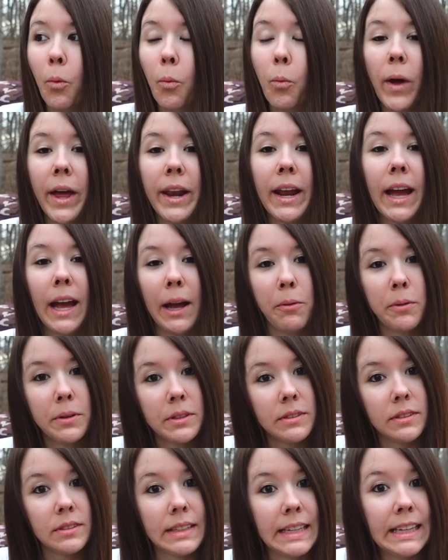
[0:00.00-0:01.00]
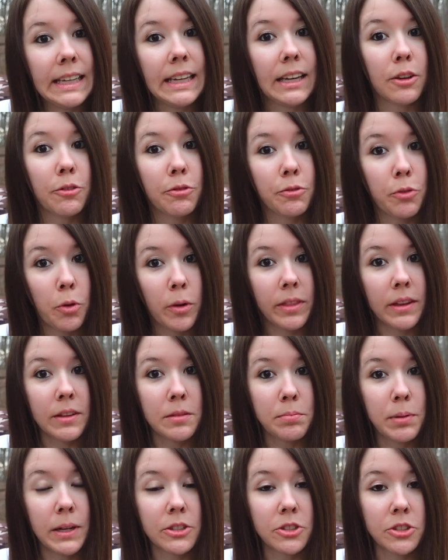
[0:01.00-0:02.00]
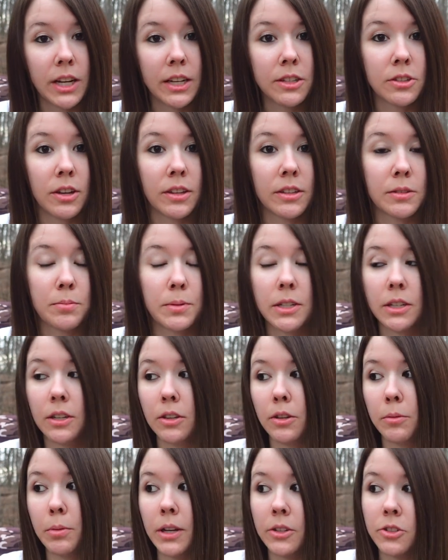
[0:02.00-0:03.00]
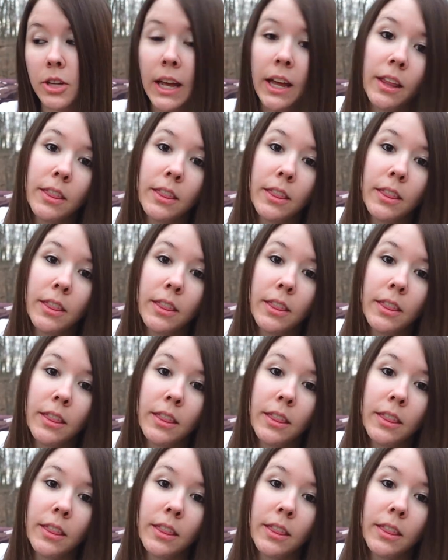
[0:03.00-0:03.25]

when I was digging for this plush and I saw this particular plush,